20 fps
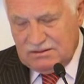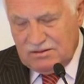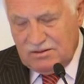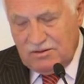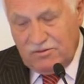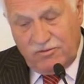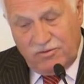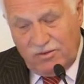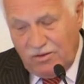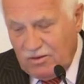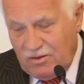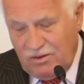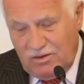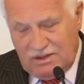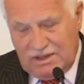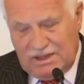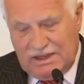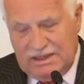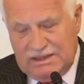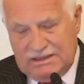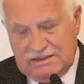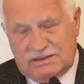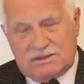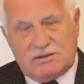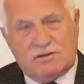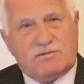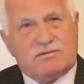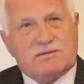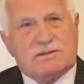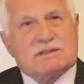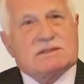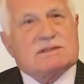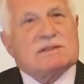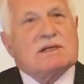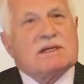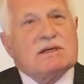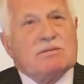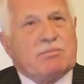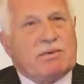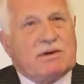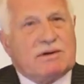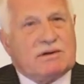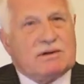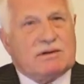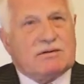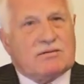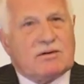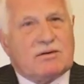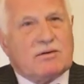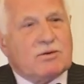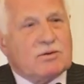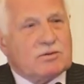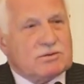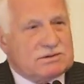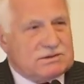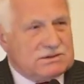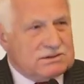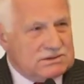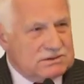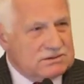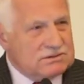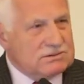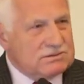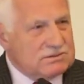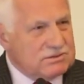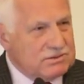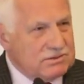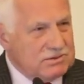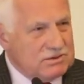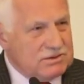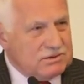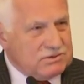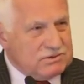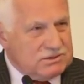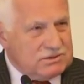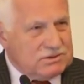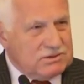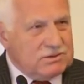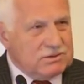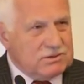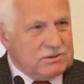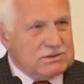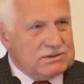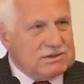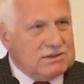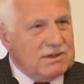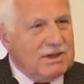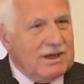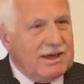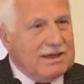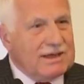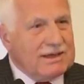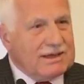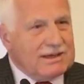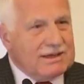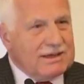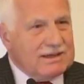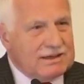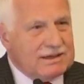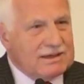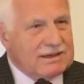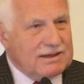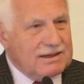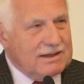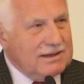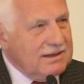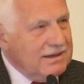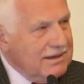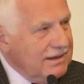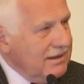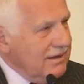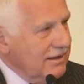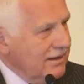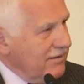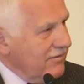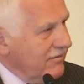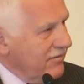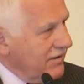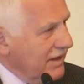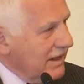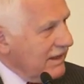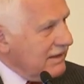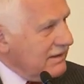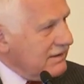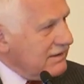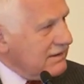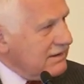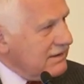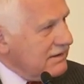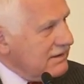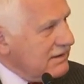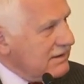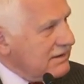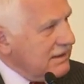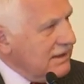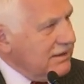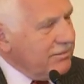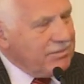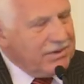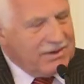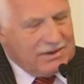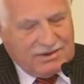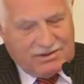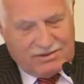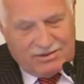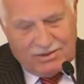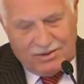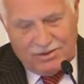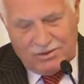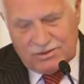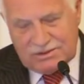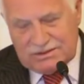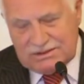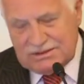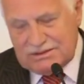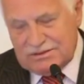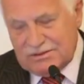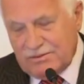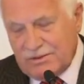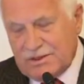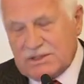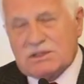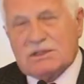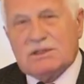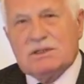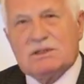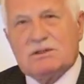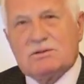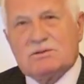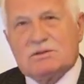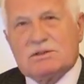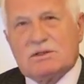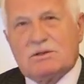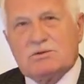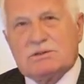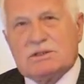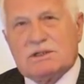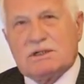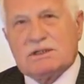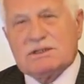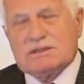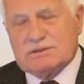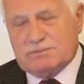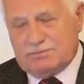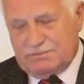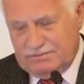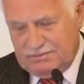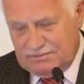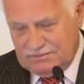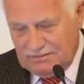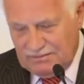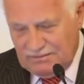of all kinds of slippery roads, to use the Hayekian phrase, the slippery roads which lead to socialism.